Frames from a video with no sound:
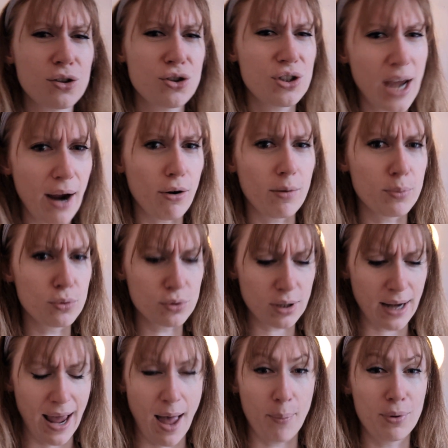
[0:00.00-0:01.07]
terrible is
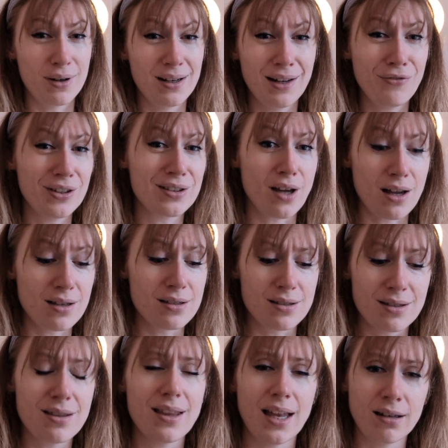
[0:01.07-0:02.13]
going to happen, and if it
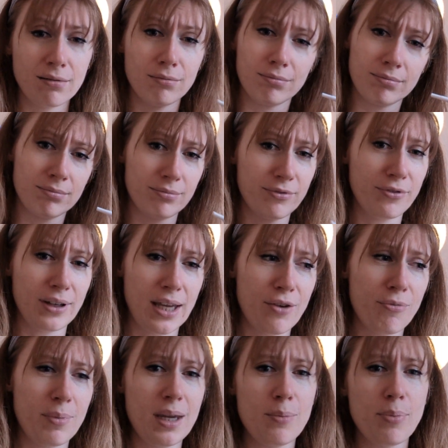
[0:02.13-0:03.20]
does, then
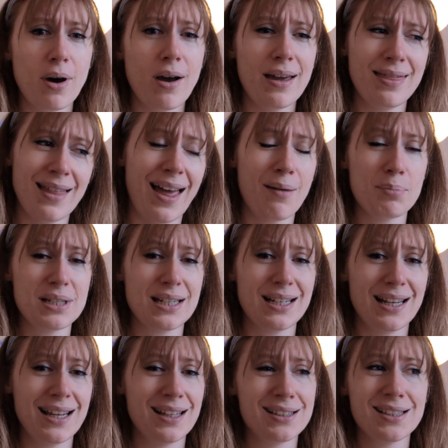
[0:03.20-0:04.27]
forgive me, but in that
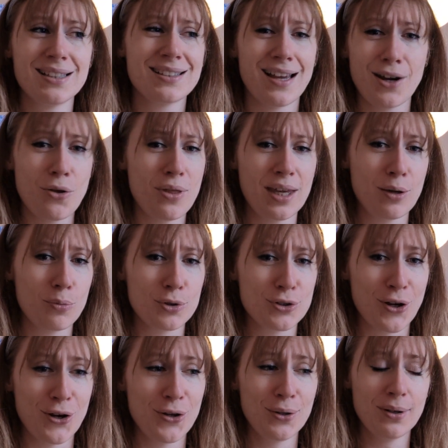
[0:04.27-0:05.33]
particular instance, I don't think it was
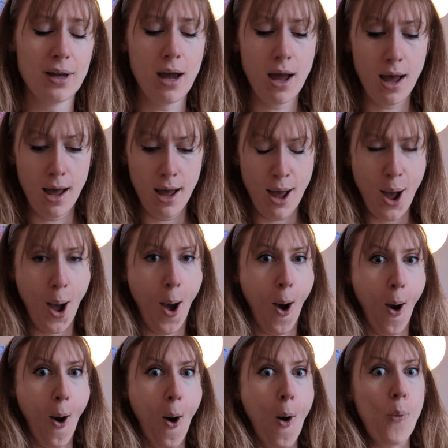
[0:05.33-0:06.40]
going to.
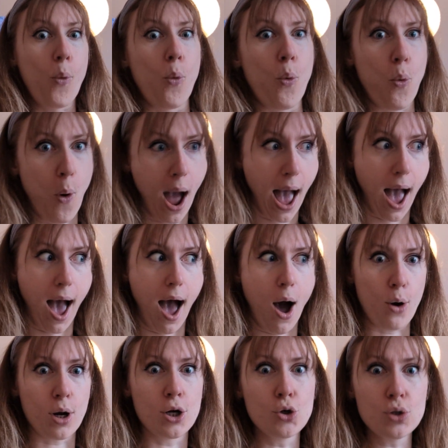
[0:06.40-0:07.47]

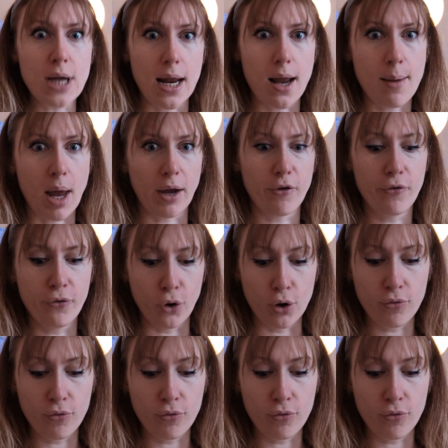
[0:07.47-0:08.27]
Wow, can you tell I'm like full